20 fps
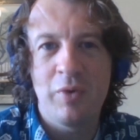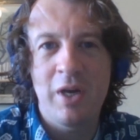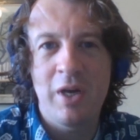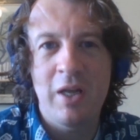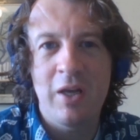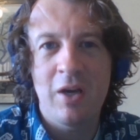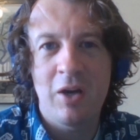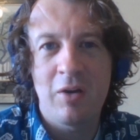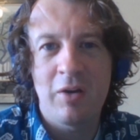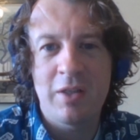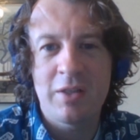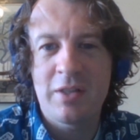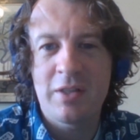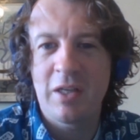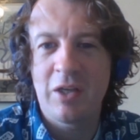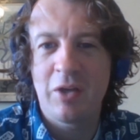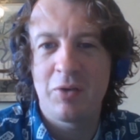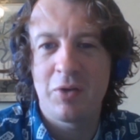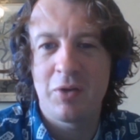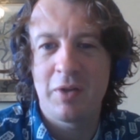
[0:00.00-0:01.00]
really are a
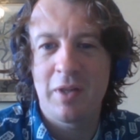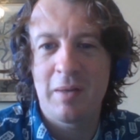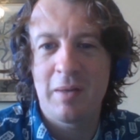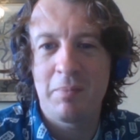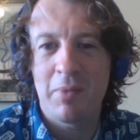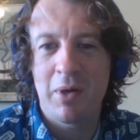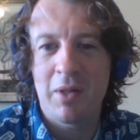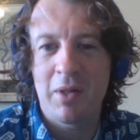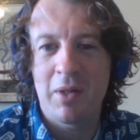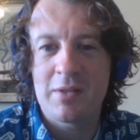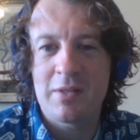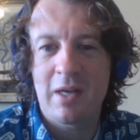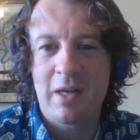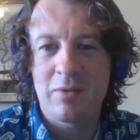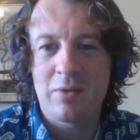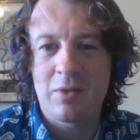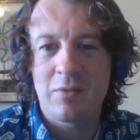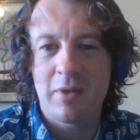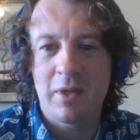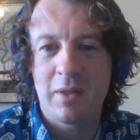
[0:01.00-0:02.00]
tinkerer then, by the
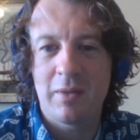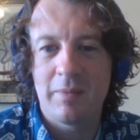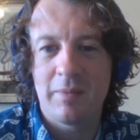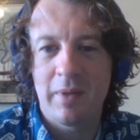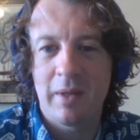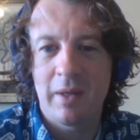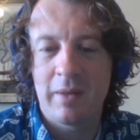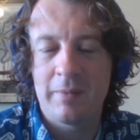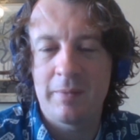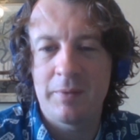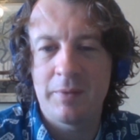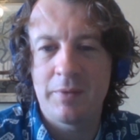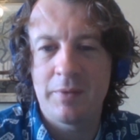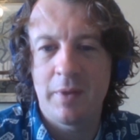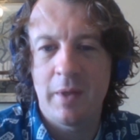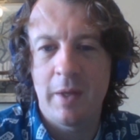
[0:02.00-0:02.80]
sounds of it. And